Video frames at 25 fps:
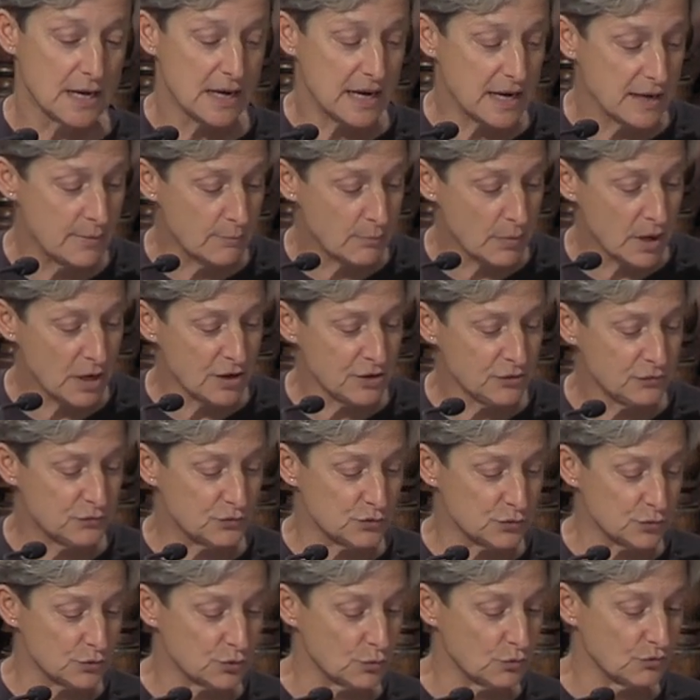In my
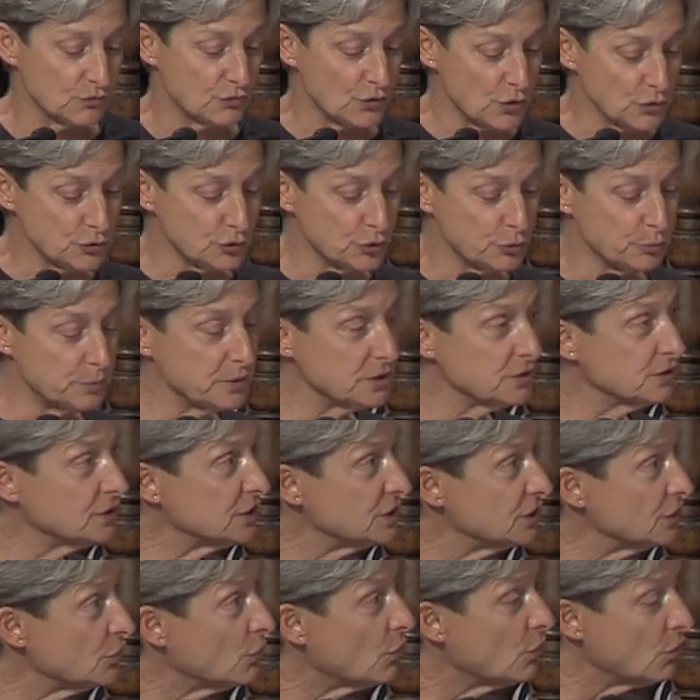view,
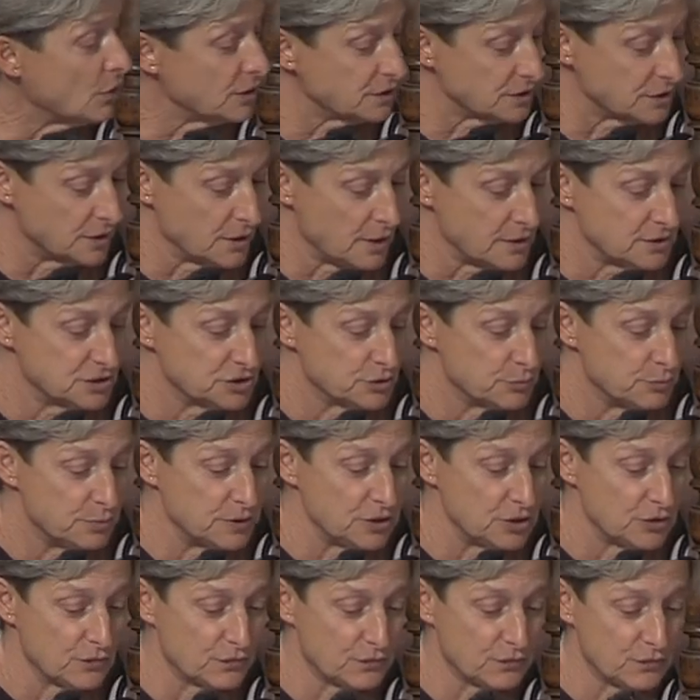vulnerability ought not to
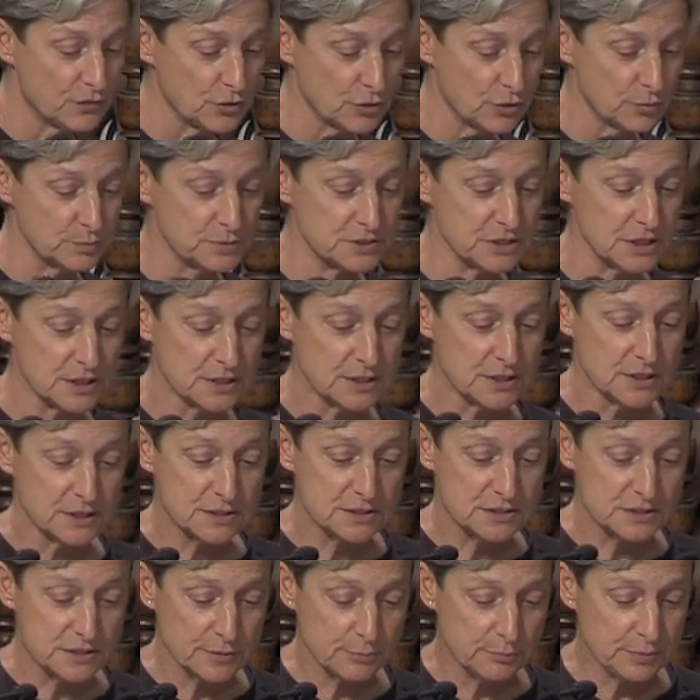be affirmed
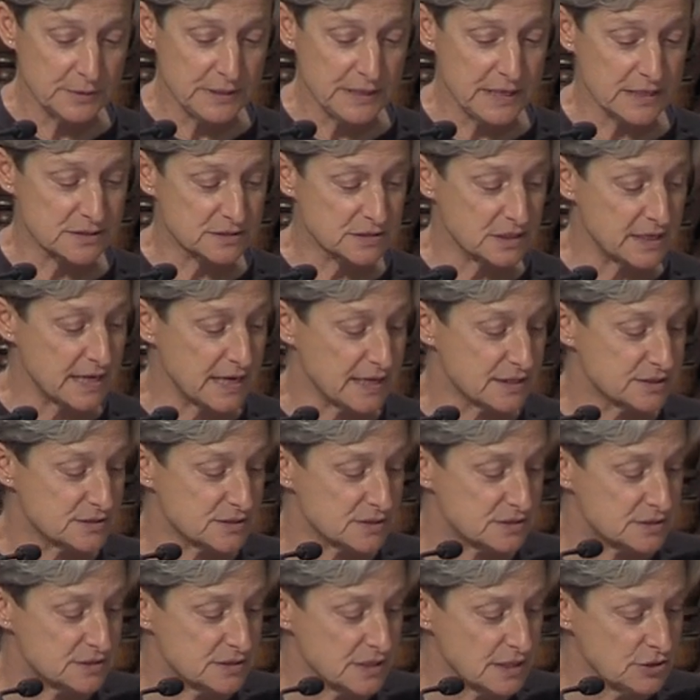simply as an
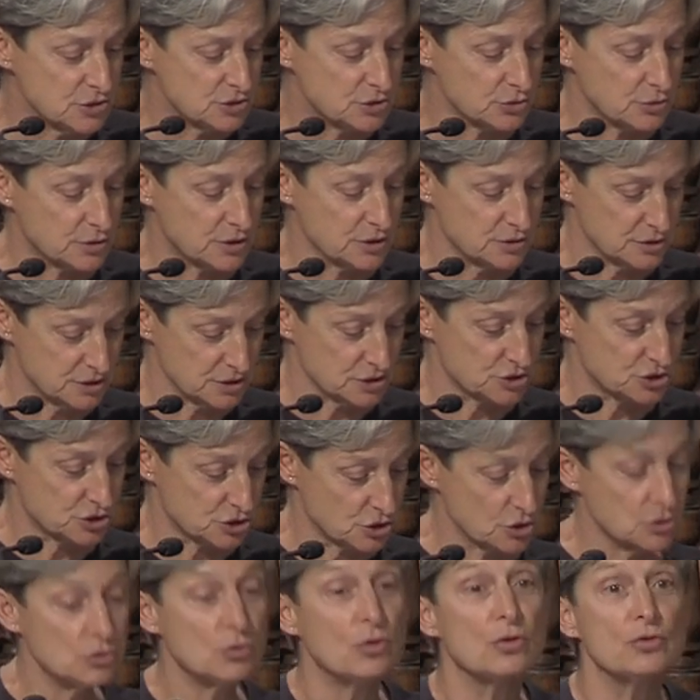existential
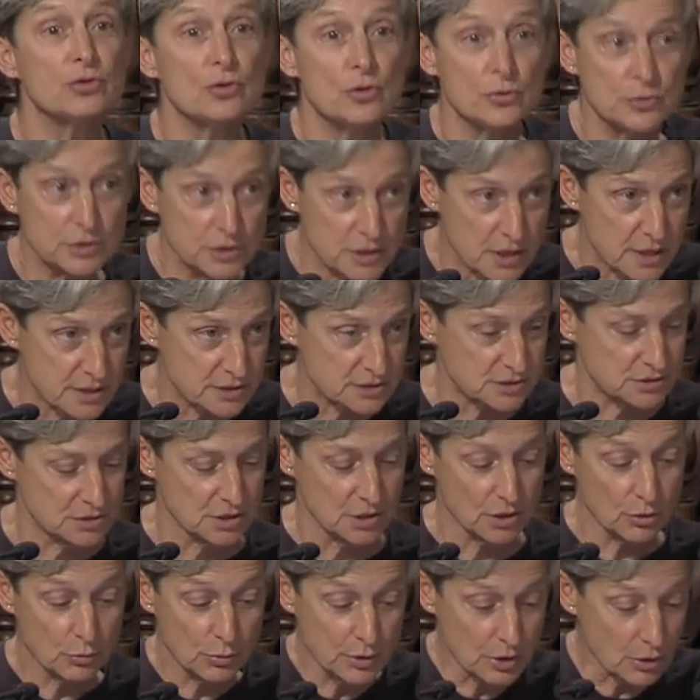condition, although yes,
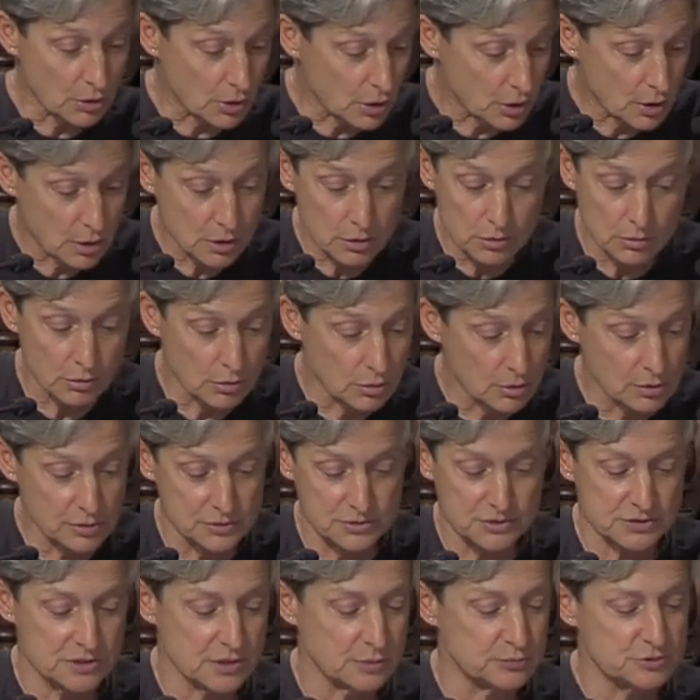we are all
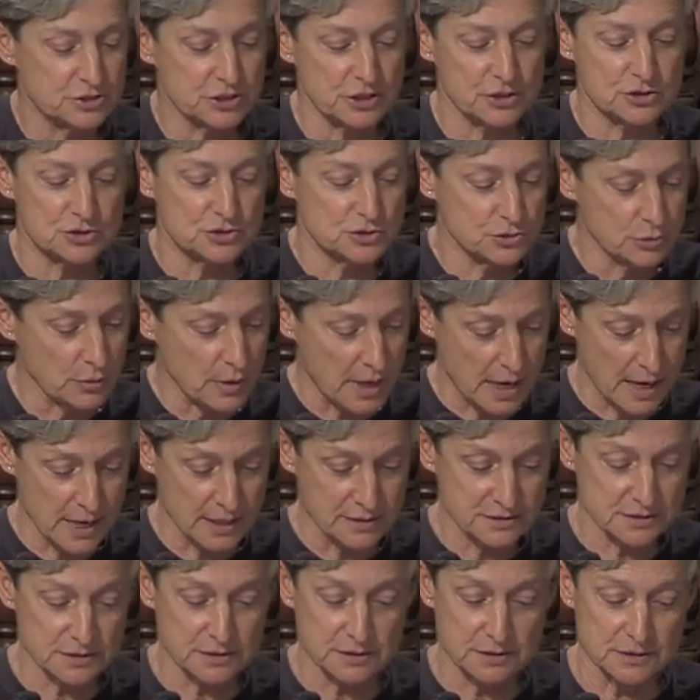subject to
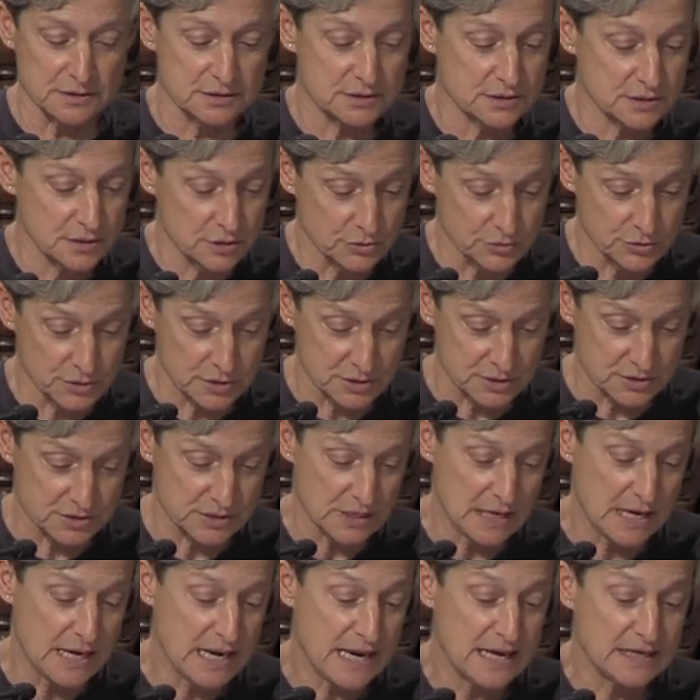accidents,
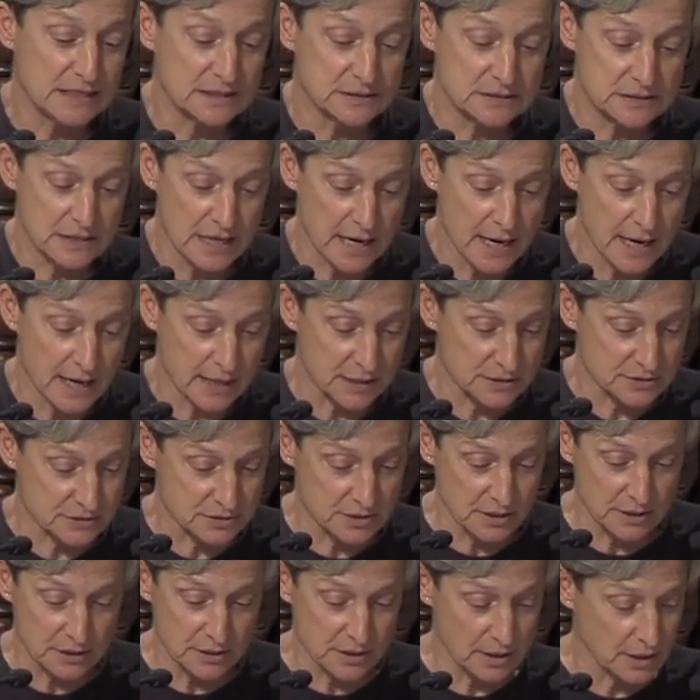illness, and attacks
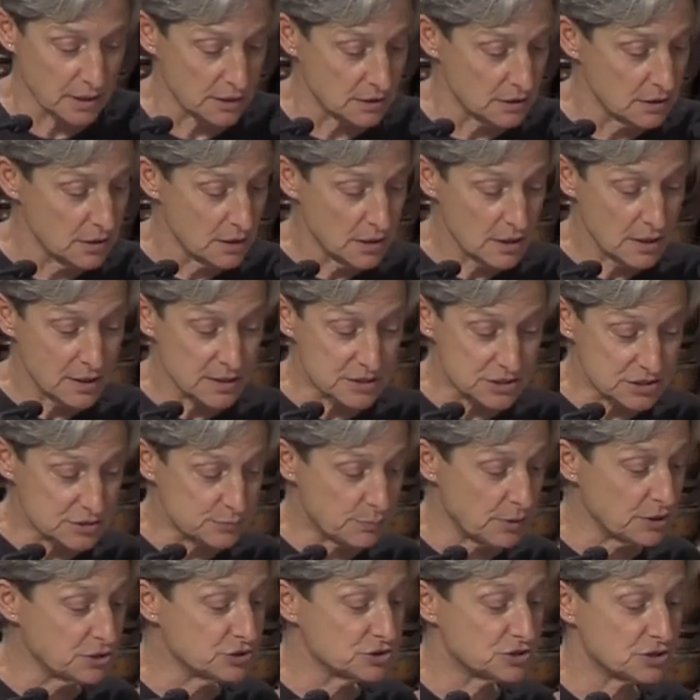that can
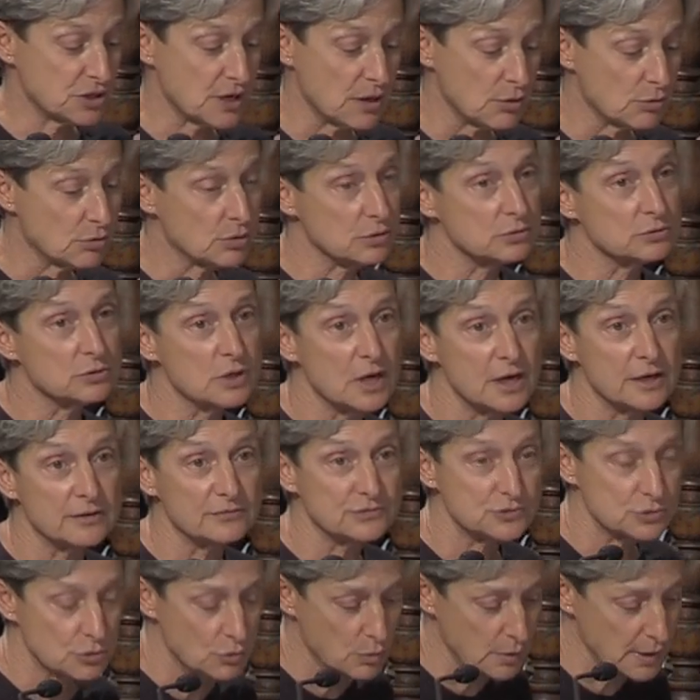expunge our
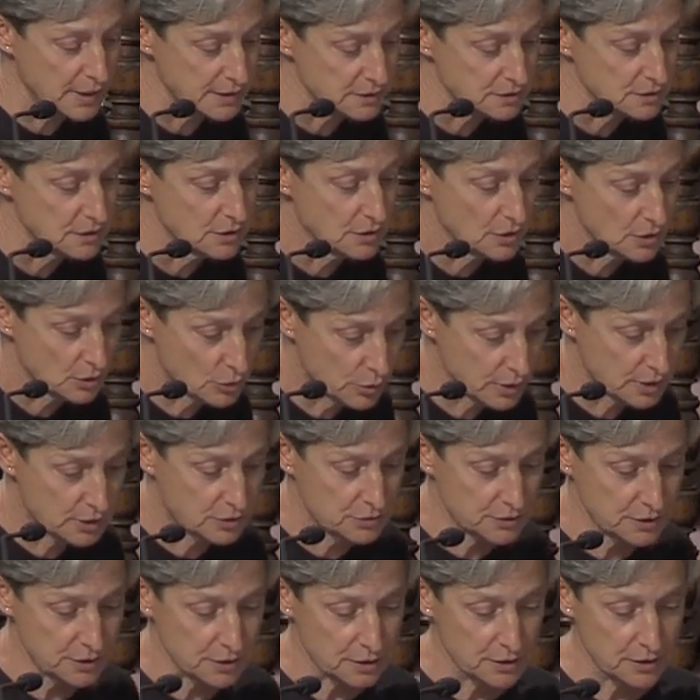lives quite
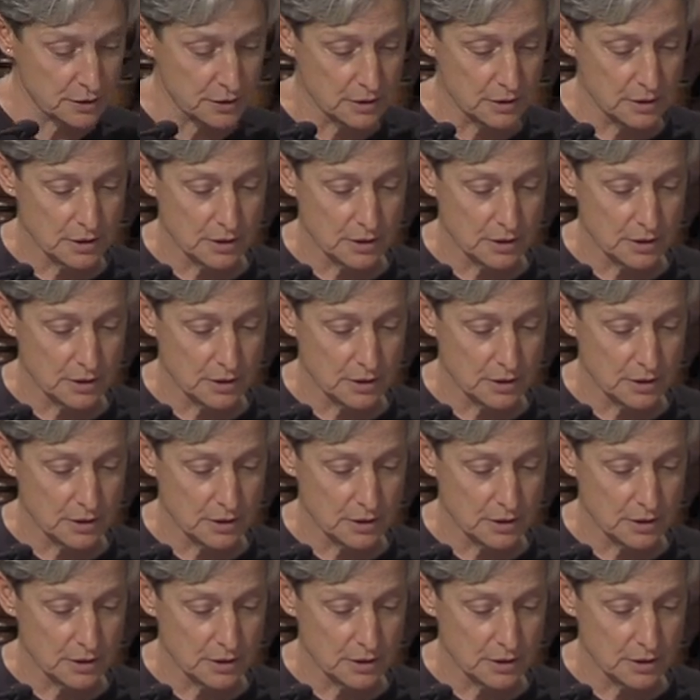quickly.